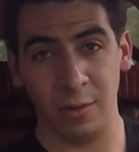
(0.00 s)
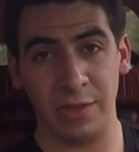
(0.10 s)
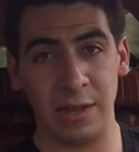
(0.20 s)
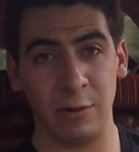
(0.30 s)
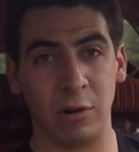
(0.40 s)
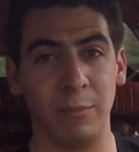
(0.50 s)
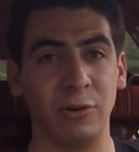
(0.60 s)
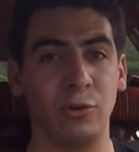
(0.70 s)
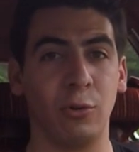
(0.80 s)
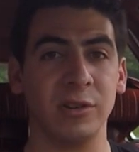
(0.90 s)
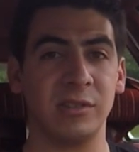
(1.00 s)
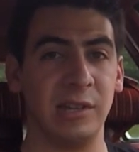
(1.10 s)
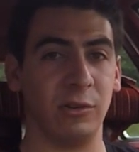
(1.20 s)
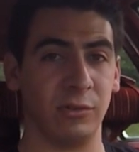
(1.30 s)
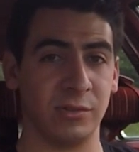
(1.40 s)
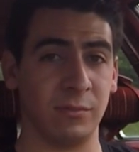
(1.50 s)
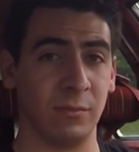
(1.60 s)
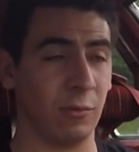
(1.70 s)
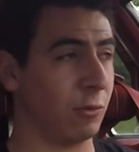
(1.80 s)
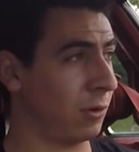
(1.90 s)
The rubber door seals,
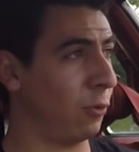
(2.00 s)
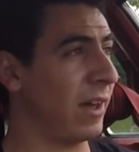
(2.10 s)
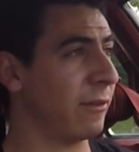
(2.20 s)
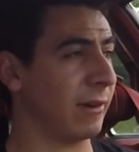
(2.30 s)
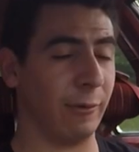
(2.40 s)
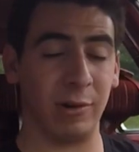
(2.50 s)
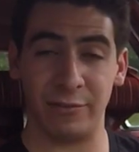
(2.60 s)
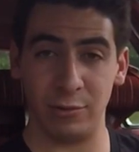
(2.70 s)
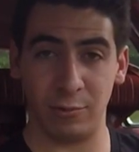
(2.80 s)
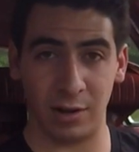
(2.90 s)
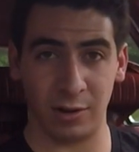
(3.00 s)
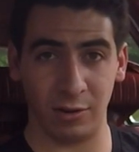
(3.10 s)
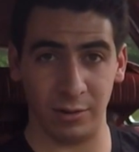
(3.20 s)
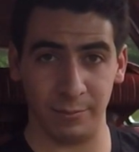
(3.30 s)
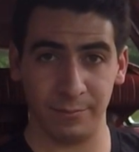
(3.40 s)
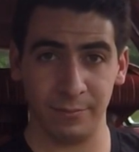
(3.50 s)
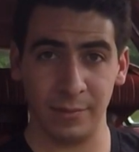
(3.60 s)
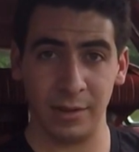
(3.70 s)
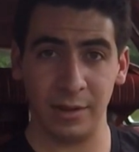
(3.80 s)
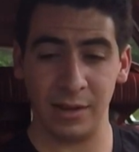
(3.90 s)
or weathering, whatever you want to call them,
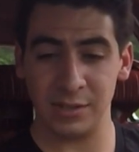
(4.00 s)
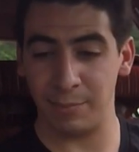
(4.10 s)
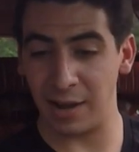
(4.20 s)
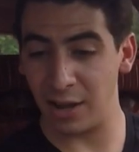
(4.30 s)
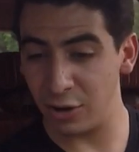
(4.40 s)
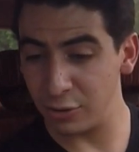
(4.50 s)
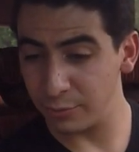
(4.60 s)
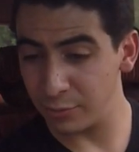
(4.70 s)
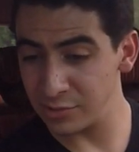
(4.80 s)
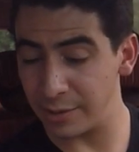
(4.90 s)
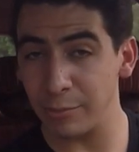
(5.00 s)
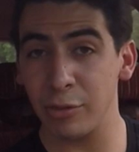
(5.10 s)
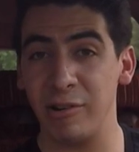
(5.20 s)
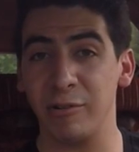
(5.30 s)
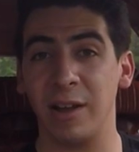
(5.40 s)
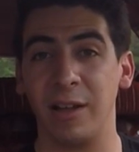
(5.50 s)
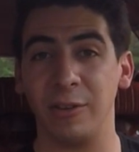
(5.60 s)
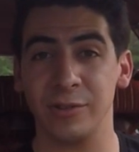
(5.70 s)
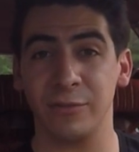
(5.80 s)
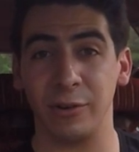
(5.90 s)
it's about, what was that,
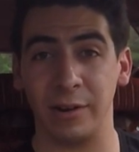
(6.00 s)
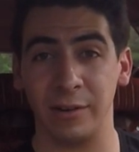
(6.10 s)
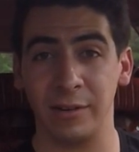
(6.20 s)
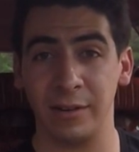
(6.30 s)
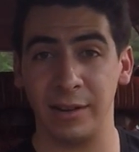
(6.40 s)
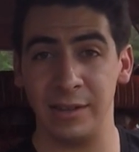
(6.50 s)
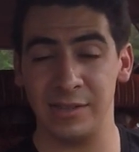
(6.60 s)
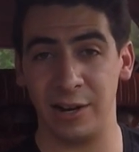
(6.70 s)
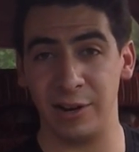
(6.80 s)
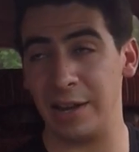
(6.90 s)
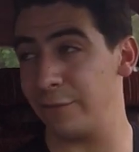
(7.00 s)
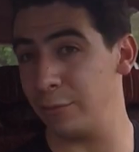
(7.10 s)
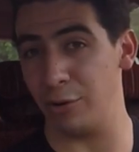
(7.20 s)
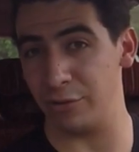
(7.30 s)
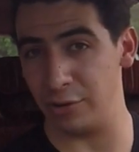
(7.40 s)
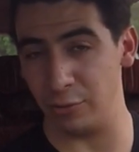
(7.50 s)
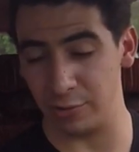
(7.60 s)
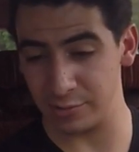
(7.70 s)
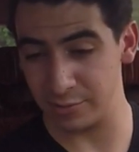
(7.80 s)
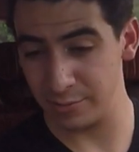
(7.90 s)
$300 for an entire kit for both of the doors.